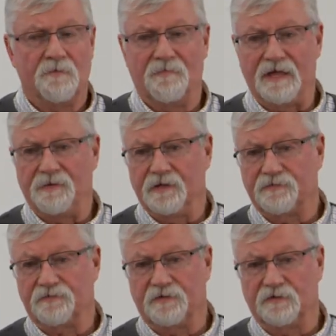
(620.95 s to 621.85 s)
maybe
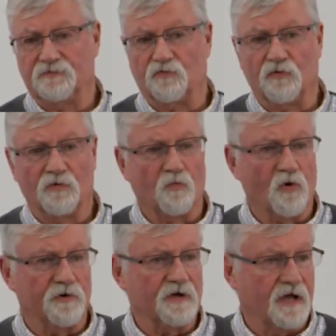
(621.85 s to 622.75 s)
it's the Soil and
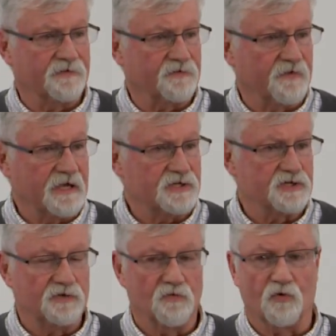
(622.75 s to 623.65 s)
Water
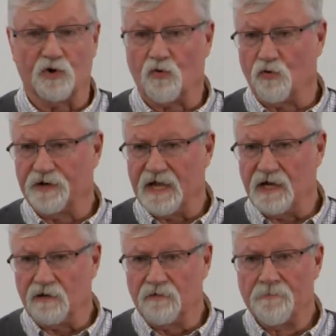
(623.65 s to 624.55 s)
Conservation or
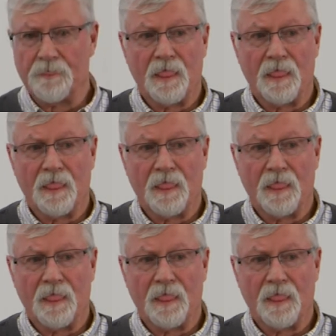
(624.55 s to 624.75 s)
Cornell.